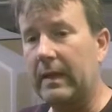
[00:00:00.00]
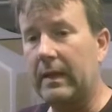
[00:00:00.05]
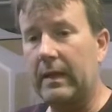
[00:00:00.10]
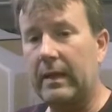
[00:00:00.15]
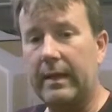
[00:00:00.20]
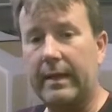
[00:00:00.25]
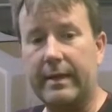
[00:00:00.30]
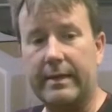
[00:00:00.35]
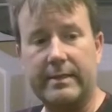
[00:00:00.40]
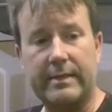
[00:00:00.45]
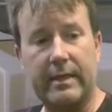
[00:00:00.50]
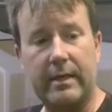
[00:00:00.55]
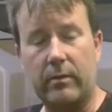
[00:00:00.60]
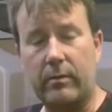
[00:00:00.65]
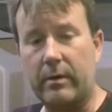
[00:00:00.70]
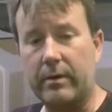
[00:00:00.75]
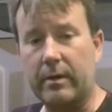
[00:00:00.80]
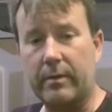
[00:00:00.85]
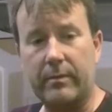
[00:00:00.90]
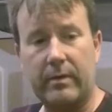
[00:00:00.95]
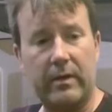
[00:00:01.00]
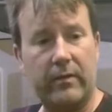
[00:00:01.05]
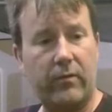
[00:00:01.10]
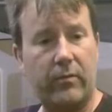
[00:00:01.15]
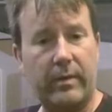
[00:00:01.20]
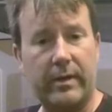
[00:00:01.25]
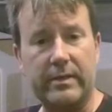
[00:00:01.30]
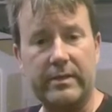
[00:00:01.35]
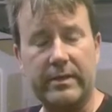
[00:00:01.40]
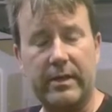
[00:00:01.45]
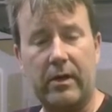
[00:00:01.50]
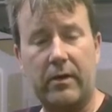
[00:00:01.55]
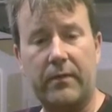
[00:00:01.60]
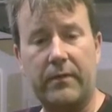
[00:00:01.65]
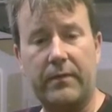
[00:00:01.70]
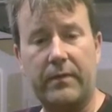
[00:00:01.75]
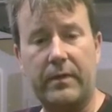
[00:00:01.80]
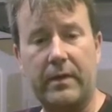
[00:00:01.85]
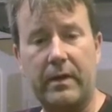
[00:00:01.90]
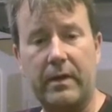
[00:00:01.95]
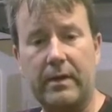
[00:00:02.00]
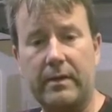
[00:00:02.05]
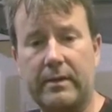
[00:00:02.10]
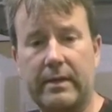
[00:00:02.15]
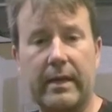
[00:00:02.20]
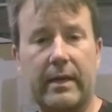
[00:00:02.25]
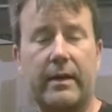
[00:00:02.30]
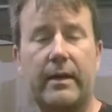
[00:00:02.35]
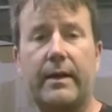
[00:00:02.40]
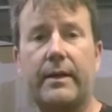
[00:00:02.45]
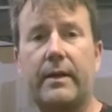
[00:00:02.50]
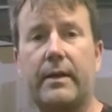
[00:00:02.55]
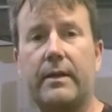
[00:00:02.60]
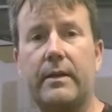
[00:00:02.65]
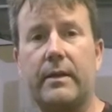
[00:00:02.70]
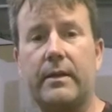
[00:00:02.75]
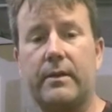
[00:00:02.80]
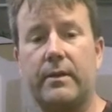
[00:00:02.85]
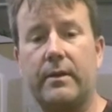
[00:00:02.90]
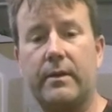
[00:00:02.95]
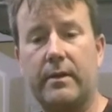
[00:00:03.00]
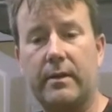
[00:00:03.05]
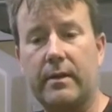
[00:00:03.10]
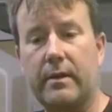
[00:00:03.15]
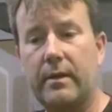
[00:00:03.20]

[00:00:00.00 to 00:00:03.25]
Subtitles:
And like I said, I wound up giving myself the deck height I needed.